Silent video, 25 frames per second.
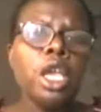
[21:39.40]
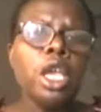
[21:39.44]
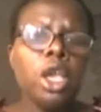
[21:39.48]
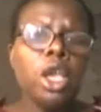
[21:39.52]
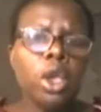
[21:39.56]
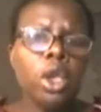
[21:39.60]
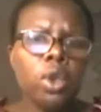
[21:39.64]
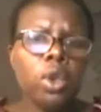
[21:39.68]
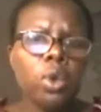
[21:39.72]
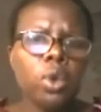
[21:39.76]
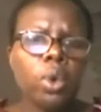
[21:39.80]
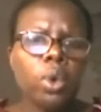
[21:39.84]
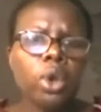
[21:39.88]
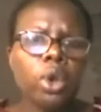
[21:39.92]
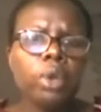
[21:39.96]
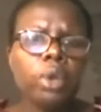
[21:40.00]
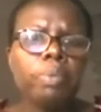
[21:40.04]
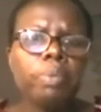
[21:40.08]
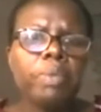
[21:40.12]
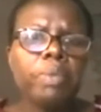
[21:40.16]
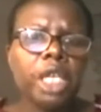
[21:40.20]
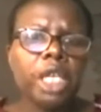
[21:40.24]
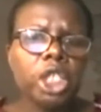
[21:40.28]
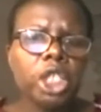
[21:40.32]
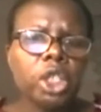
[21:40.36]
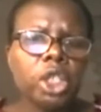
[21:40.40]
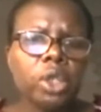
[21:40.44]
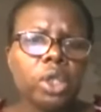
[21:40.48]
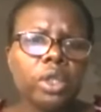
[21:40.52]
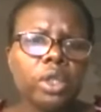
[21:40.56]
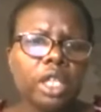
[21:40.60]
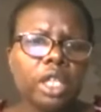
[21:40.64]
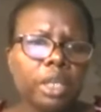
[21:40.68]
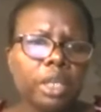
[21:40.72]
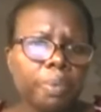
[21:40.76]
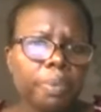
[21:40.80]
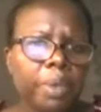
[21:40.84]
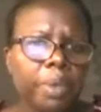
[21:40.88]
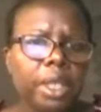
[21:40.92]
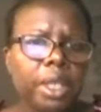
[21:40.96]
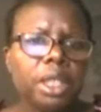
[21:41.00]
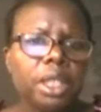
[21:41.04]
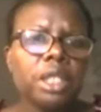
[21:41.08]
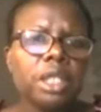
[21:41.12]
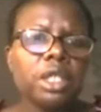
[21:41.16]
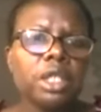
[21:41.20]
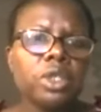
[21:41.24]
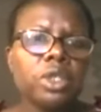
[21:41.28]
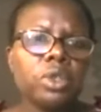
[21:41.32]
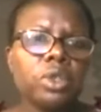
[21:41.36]
you want to make sure that the
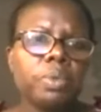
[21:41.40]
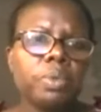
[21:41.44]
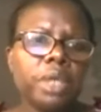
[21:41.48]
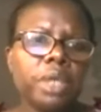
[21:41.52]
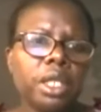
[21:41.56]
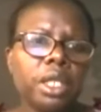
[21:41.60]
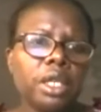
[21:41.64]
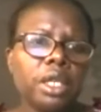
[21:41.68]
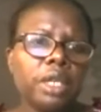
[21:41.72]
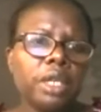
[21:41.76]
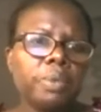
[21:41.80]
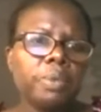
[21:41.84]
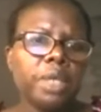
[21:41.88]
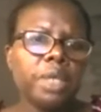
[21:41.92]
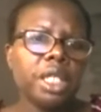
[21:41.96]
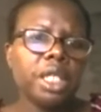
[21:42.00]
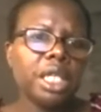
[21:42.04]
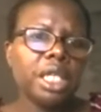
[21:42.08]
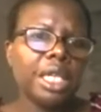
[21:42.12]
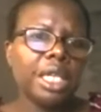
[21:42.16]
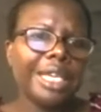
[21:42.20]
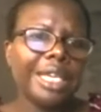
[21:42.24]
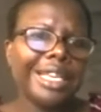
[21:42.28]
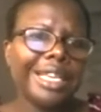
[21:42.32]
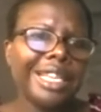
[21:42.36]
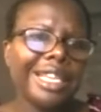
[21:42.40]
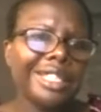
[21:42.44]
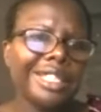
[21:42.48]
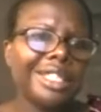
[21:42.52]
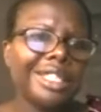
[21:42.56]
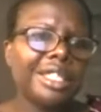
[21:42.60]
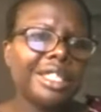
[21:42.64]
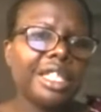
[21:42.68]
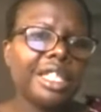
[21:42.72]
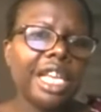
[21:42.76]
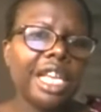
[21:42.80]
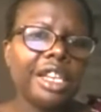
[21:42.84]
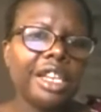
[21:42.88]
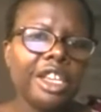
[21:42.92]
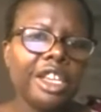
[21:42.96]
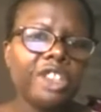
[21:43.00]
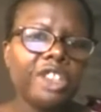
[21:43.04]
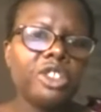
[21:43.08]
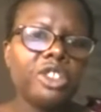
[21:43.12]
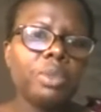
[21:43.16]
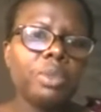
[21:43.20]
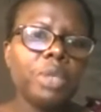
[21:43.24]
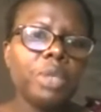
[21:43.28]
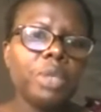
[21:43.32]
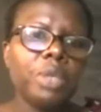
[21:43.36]
person intubating the patient gets that
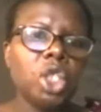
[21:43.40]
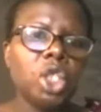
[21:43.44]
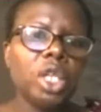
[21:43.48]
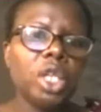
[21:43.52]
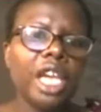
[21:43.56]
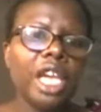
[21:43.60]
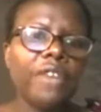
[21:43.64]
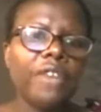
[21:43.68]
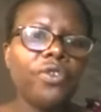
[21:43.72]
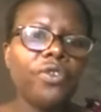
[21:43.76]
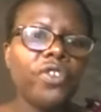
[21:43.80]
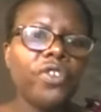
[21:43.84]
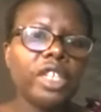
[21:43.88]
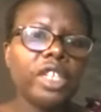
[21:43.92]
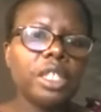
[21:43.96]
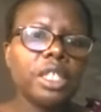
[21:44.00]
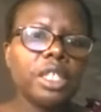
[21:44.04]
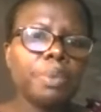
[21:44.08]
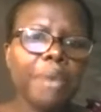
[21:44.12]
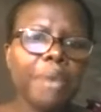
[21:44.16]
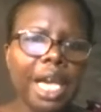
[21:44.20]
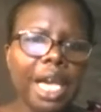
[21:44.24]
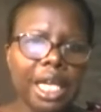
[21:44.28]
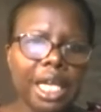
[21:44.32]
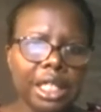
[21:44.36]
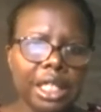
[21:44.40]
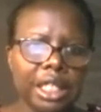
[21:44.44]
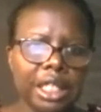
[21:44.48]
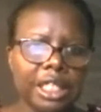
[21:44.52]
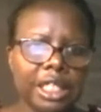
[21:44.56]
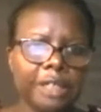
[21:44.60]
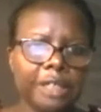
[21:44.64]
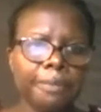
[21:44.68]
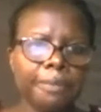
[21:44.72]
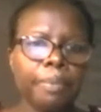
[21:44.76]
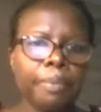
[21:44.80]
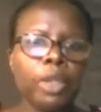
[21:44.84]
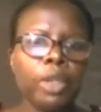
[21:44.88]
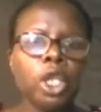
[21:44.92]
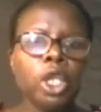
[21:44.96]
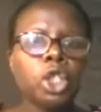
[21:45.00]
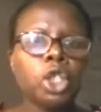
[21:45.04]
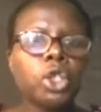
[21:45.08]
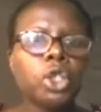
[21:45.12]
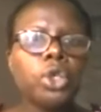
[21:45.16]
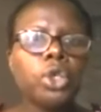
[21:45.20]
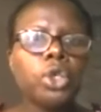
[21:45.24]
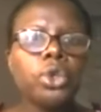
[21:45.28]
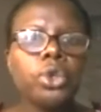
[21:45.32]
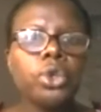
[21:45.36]
intubation at first pass.
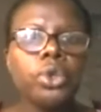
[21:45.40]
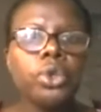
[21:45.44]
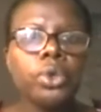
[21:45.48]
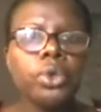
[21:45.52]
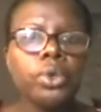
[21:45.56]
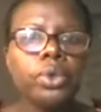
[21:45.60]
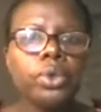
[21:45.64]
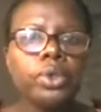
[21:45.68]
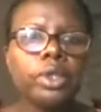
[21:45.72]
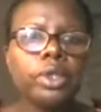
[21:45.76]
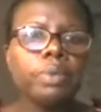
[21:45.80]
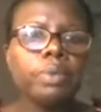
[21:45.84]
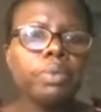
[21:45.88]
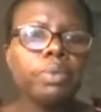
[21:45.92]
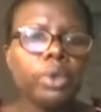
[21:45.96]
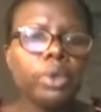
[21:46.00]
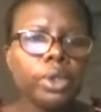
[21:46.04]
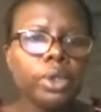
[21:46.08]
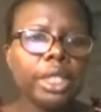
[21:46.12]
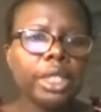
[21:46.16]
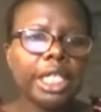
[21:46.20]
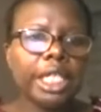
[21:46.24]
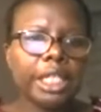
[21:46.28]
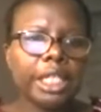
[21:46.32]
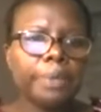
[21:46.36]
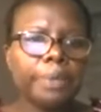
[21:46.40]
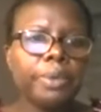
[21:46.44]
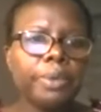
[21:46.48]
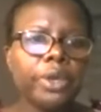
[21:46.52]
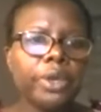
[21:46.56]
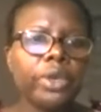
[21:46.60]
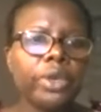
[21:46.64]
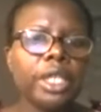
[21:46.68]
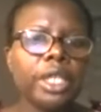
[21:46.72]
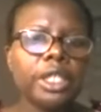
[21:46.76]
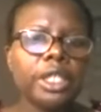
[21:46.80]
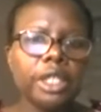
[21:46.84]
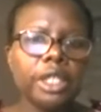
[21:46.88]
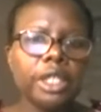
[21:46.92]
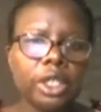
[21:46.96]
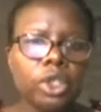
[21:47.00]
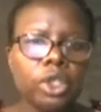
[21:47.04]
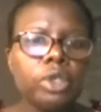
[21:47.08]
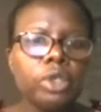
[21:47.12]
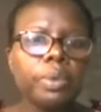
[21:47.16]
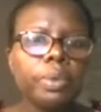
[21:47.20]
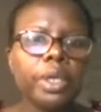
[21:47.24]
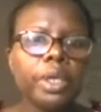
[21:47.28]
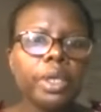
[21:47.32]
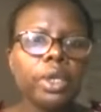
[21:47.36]
So you use the most experienced
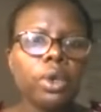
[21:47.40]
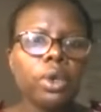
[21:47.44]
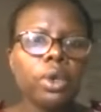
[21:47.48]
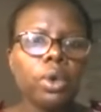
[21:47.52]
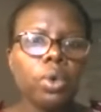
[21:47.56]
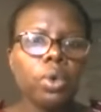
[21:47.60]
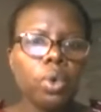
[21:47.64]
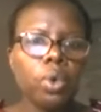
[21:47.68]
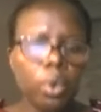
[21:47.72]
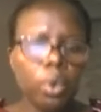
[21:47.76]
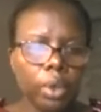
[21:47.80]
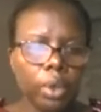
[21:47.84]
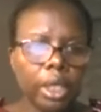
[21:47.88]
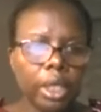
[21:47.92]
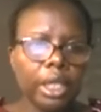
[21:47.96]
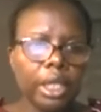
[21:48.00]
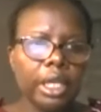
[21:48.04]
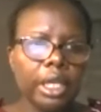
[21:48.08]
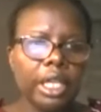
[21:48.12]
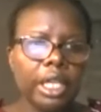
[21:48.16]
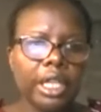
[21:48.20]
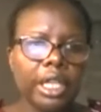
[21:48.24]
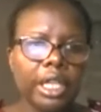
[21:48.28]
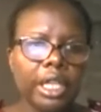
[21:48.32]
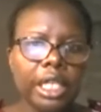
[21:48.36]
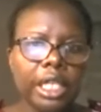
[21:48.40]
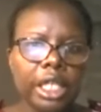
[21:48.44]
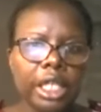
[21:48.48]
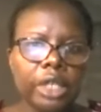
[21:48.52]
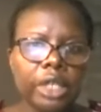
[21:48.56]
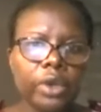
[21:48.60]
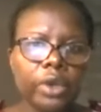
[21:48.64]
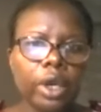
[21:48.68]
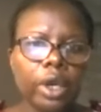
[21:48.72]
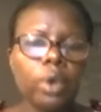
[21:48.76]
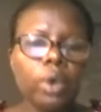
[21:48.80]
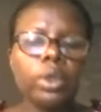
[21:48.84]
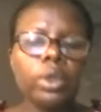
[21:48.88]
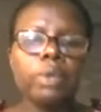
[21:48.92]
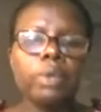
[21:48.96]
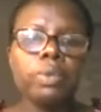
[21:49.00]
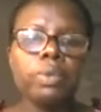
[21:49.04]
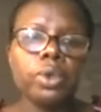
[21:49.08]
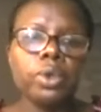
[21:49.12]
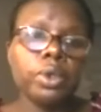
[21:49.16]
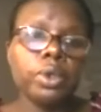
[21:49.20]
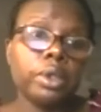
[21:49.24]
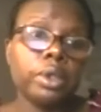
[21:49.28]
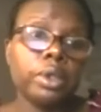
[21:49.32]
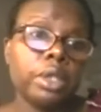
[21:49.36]
intubator in that area, or the
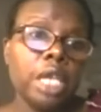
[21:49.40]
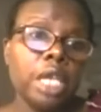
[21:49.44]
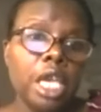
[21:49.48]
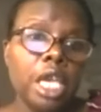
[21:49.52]
most